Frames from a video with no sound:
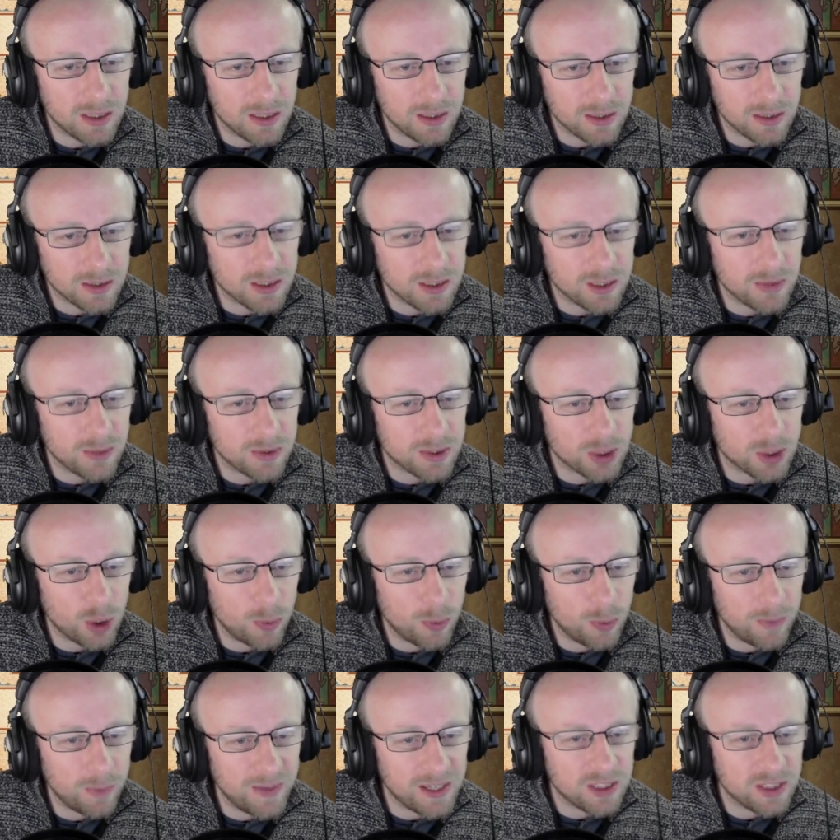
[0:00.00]
So there's a
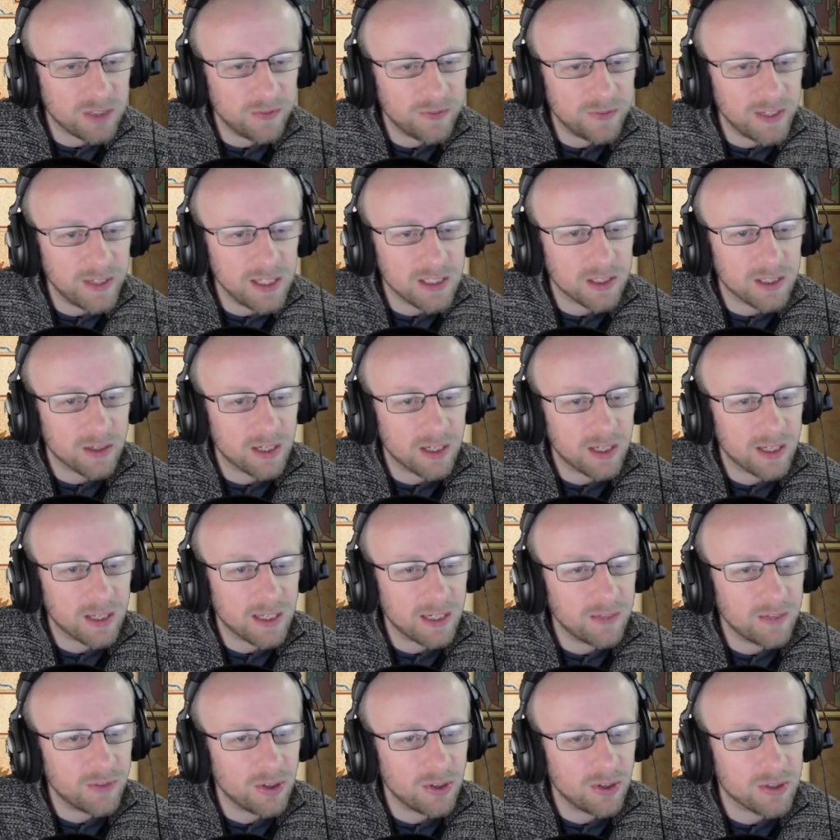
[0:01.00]
couple of extra things on here that
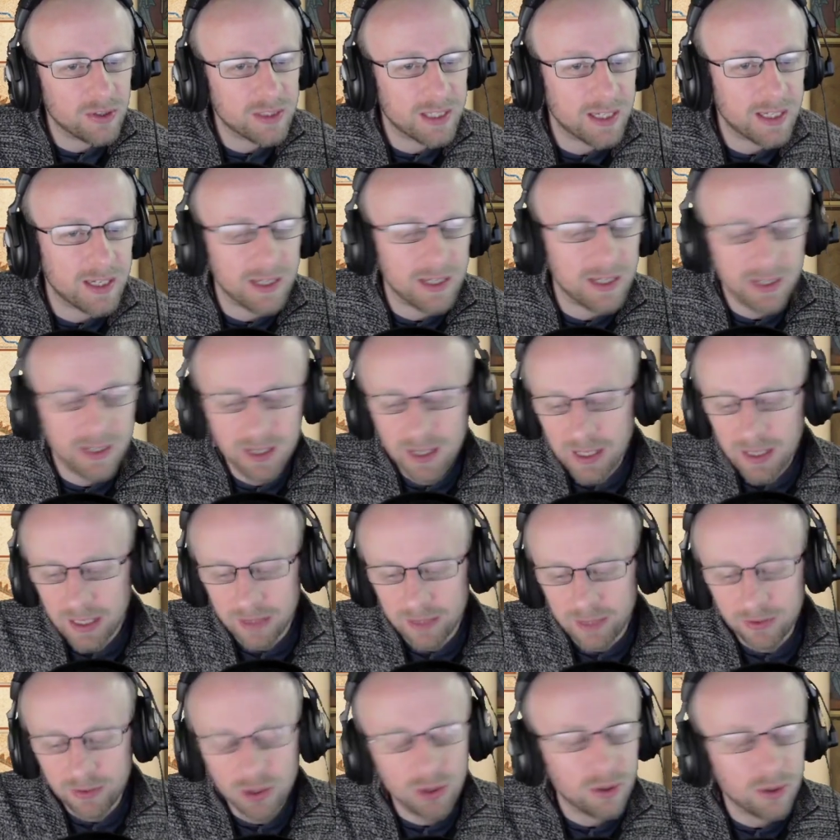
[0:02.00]
you've not seen. And,
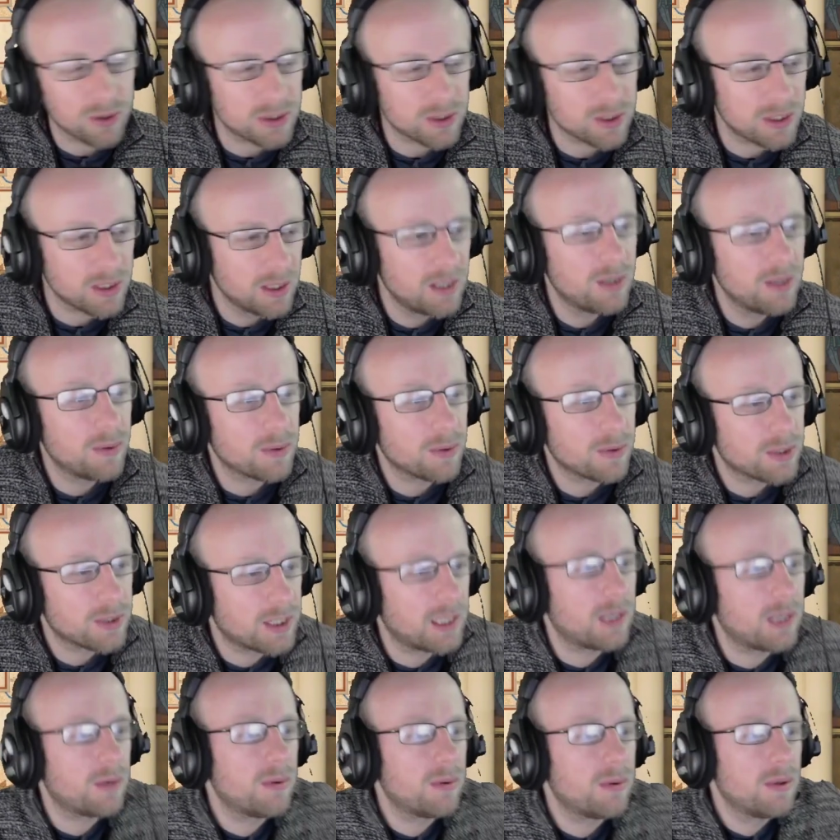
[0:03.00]
of course, we'll see
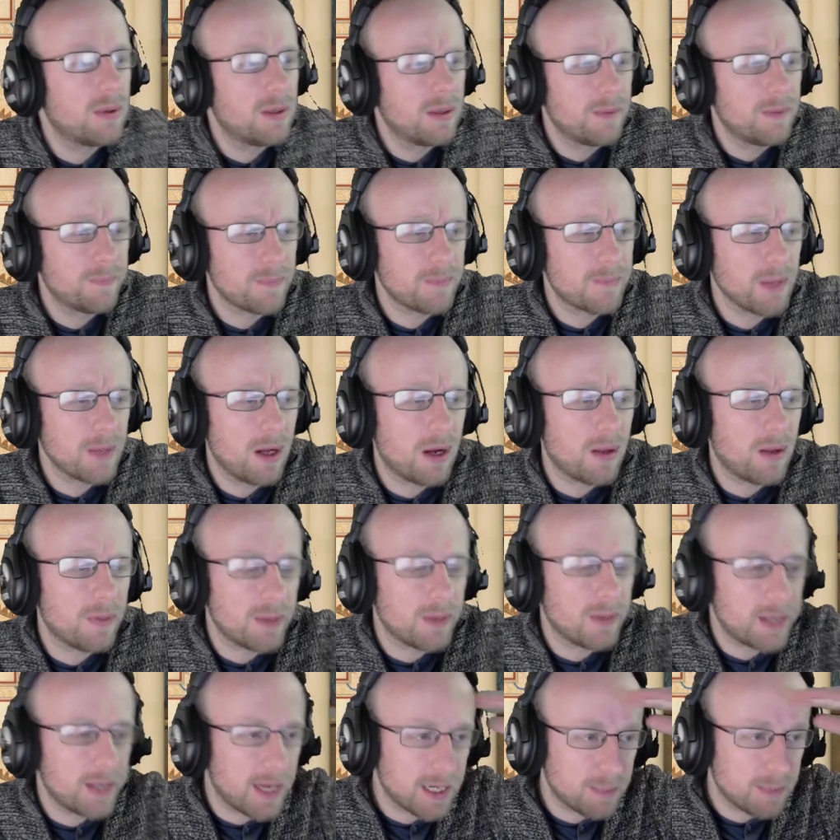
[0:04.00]
you on the
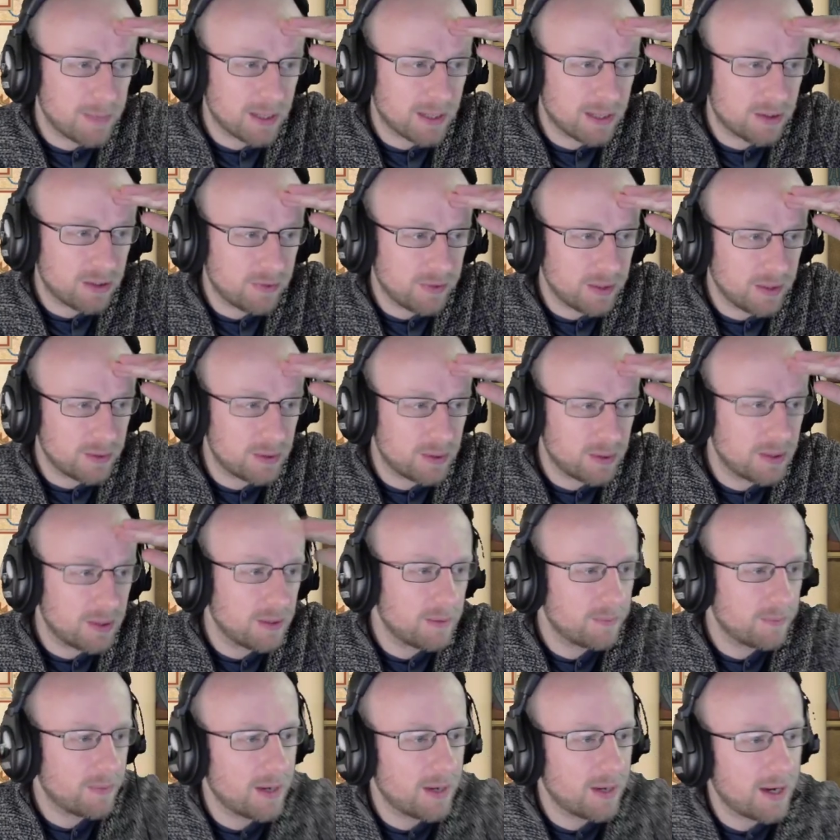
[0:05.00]
next battlefield.
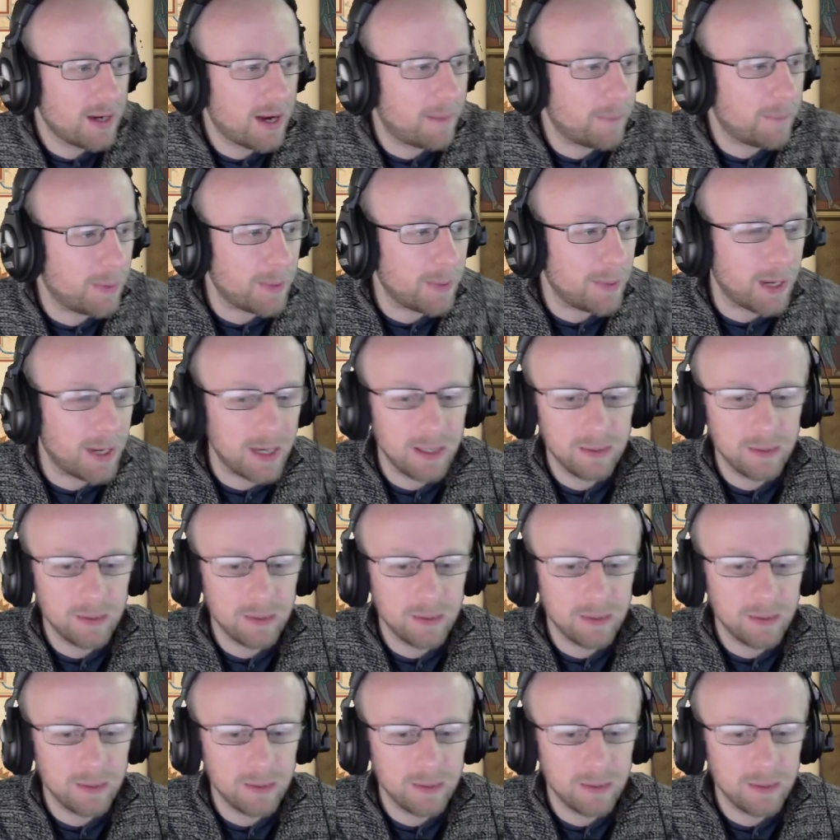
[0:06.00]
And bye-bye.